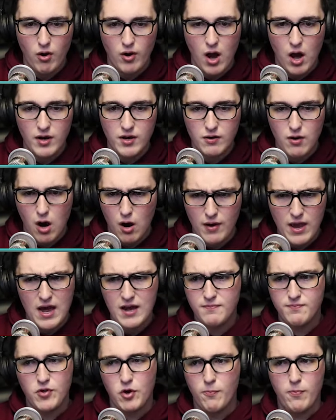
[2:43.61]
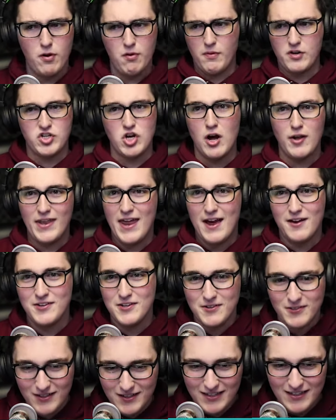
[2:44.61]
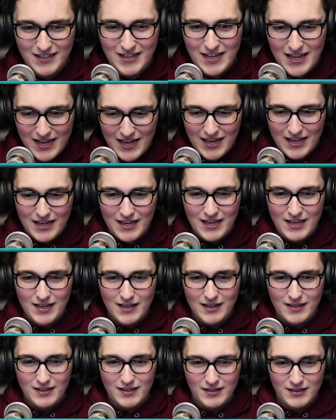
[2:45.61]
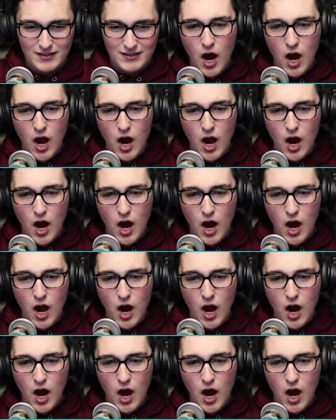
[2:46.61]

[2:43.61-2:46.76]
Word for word: all down. Dude. Oh yeah, they're Jeez, pretty much all down, dude. Cleaned them all out.